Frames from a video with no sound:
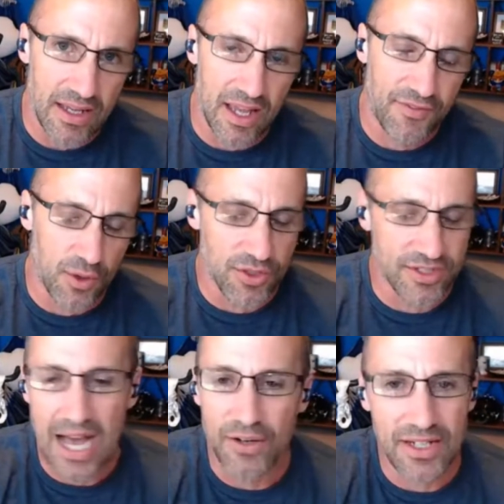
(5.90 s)
if you were
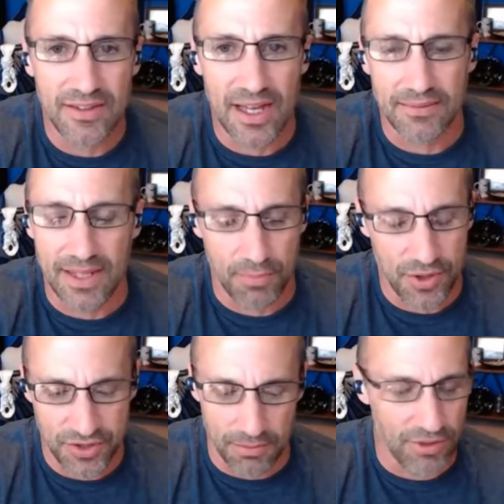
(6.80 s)
doubting that that
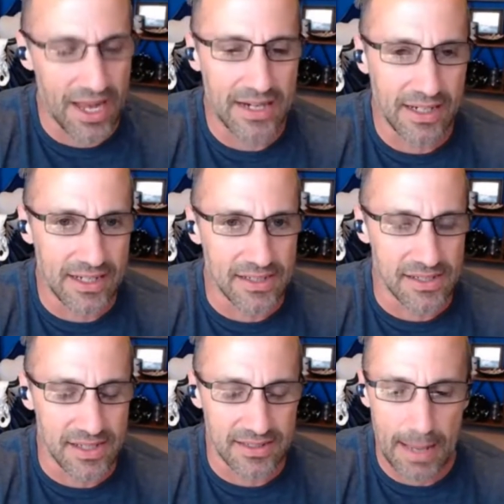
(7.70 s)
personal branding
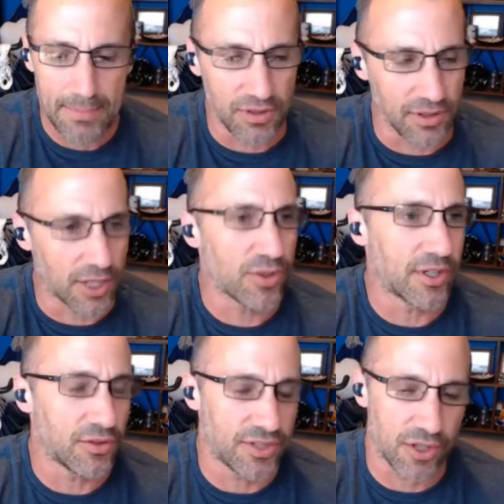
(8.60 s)
is is absolutely
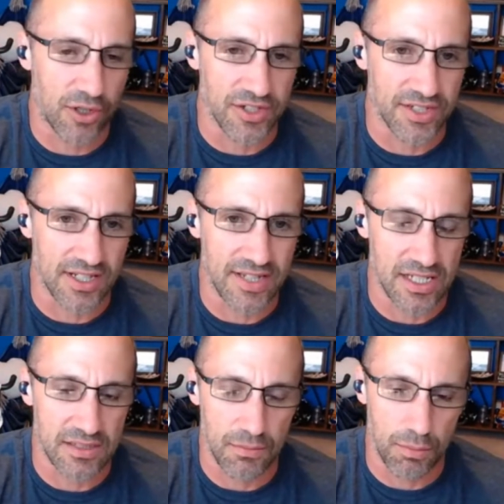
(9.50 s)
critical to your career
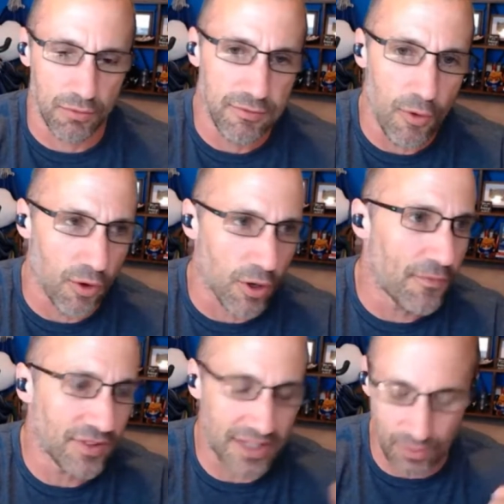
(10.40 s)
success before,
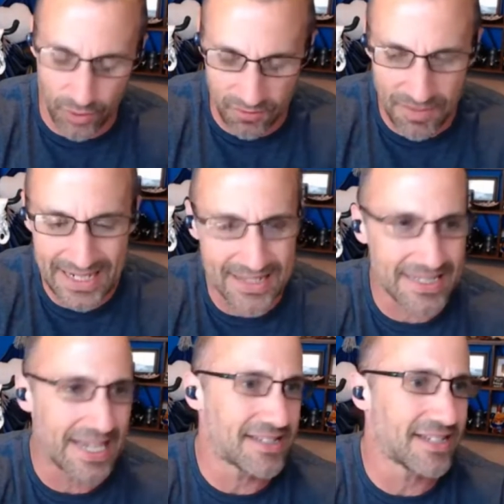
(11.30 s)
hopefully we've made a
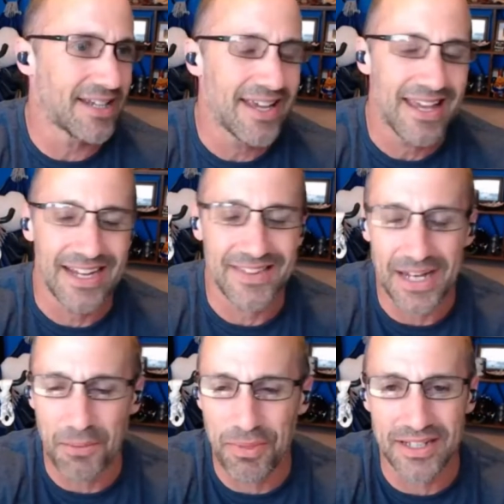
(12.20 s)
dent in
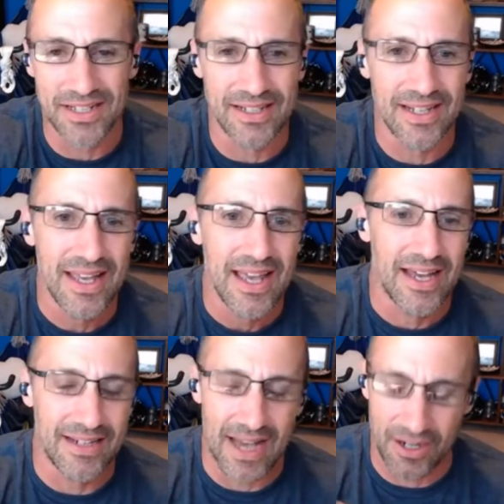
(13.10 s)
that opinion.
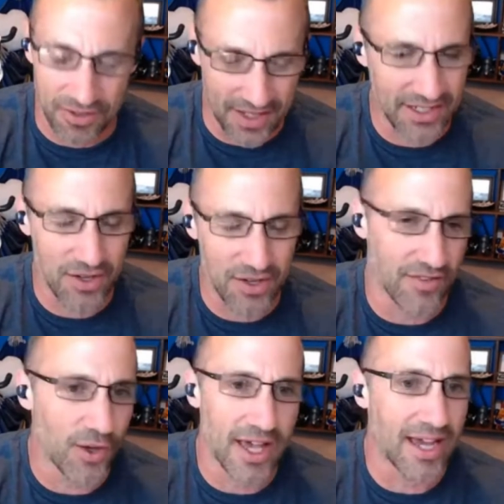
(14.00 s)
And now you're thinking to yourself,
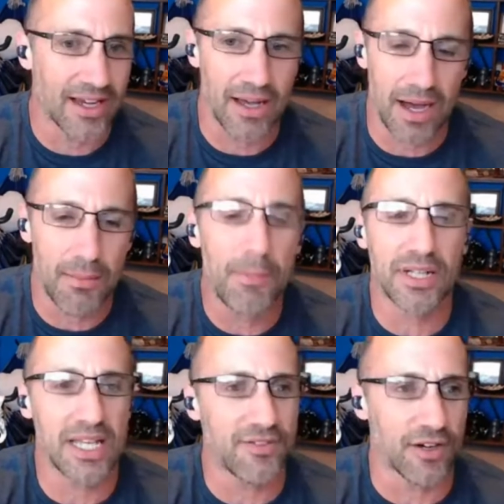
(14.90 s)
okay, I, I'm a
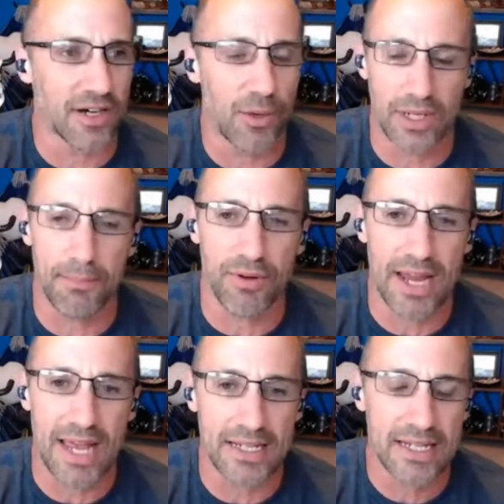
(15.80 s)
believer. I want a
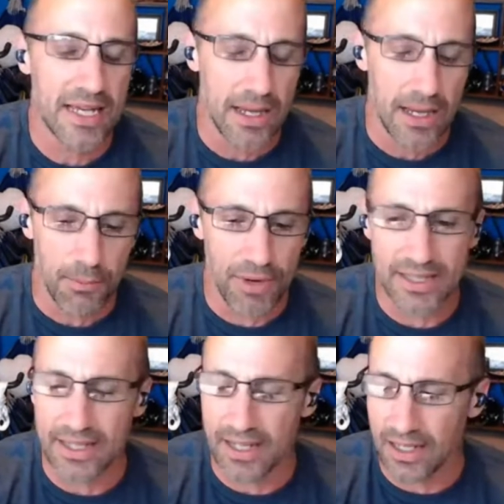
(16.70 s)
brand.
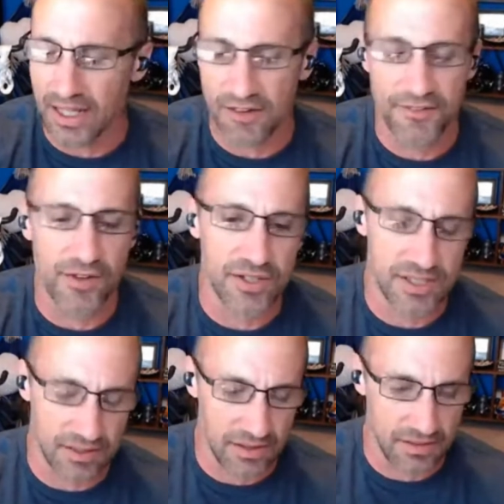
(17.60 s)
Bradley, a lot of
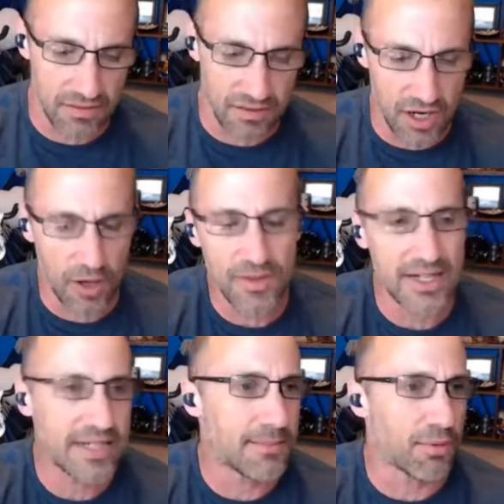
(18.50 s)
folks know they
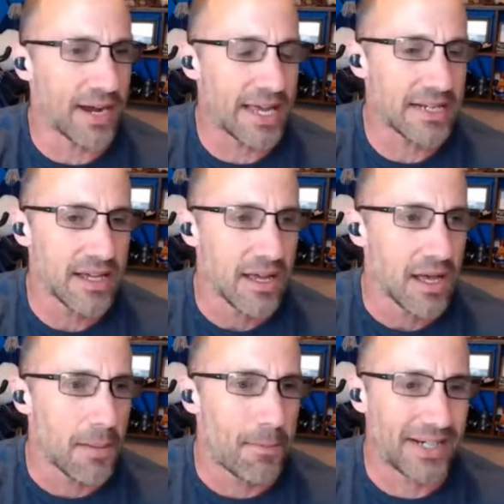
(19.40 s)
need to brand,
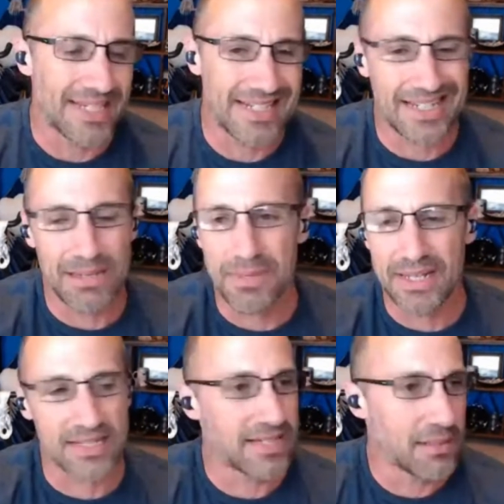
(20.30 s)
but it can be
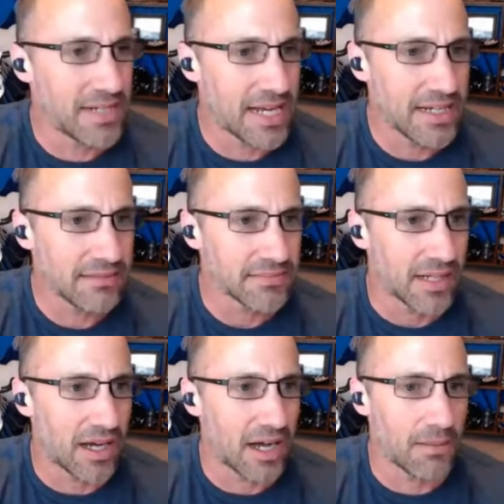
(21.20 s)
intimidating
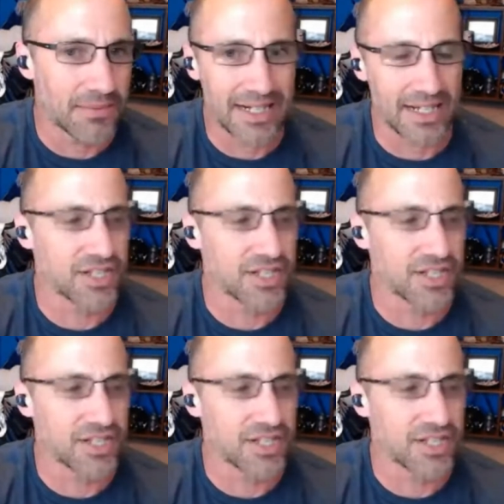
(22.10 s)
um, yeah. getting